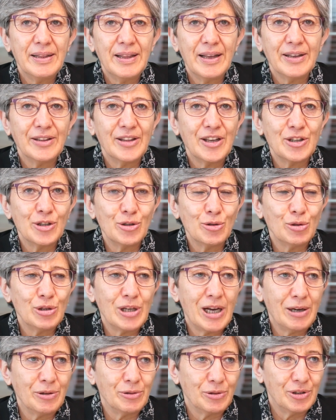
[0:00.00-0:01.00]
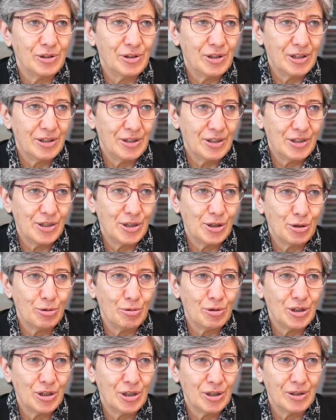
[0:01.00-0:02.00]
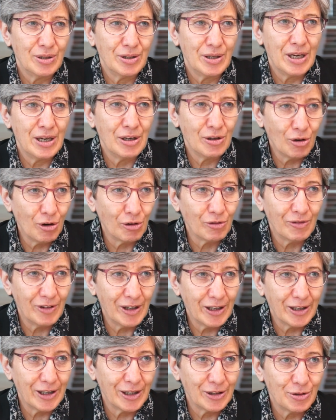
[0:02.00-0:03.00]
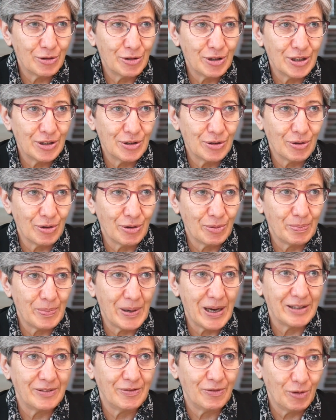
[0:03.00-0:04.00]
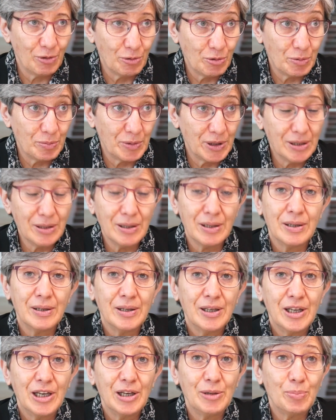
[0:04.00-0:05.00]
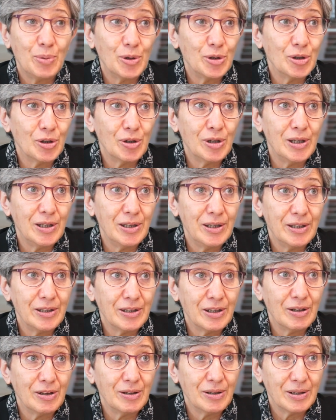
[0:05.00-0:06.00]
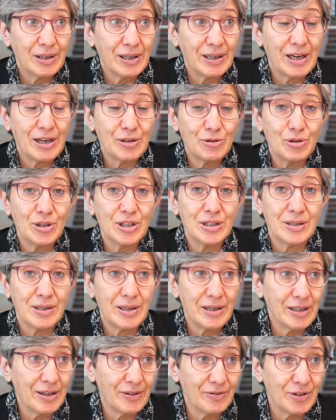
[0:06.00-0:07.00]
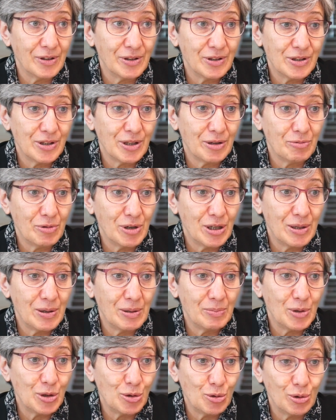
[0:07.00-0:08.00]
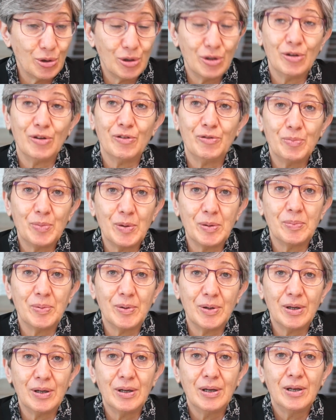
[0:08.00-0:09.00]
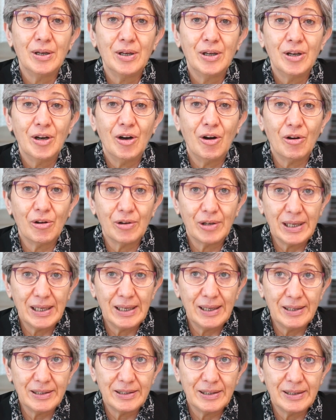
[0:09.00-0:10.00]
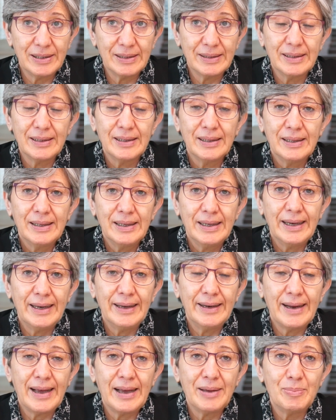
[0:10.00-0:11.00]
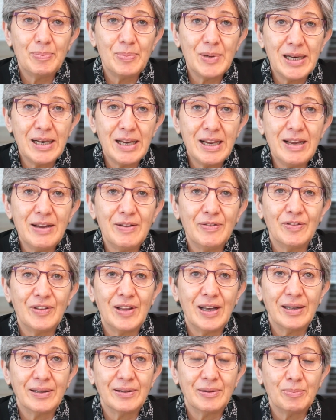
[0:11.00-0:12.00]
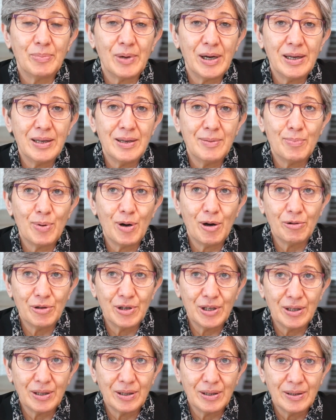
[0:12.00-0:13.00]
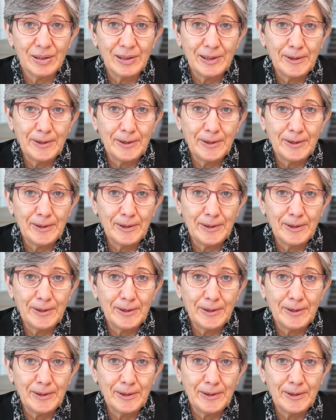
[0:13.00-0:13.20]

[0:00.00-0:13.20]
think there's no doubt that the situation in conflict countries are bad for women, and particularly in countries like Afghanistan, where the majority of people are illiterate. And I believe that by empowering